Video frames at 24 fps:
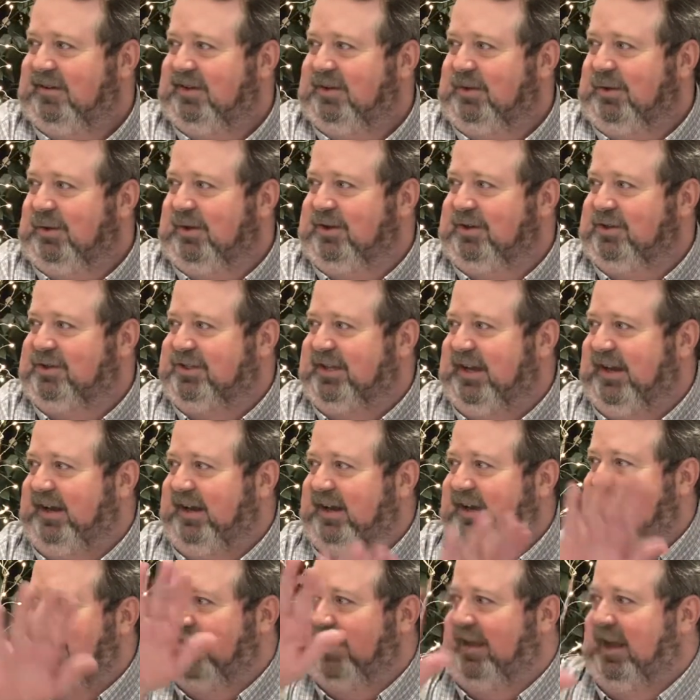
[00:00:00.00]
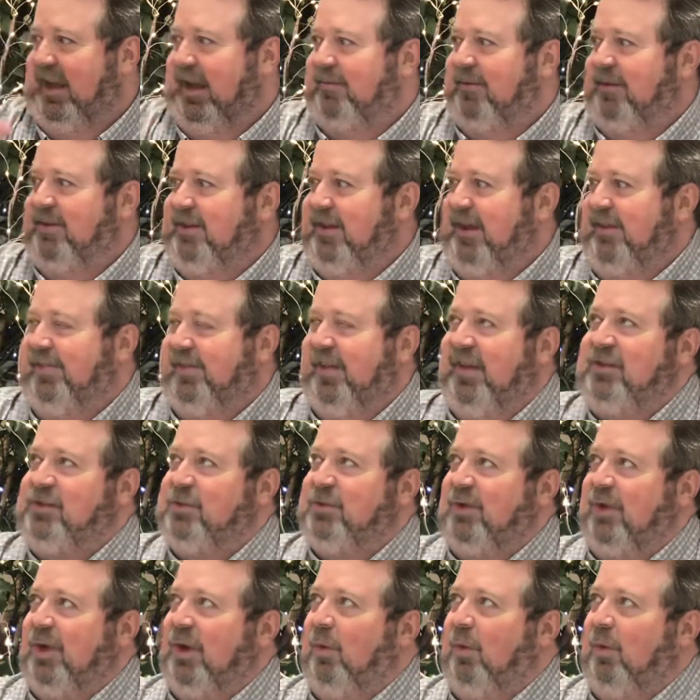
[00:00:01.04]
you understand it, it kept the death angel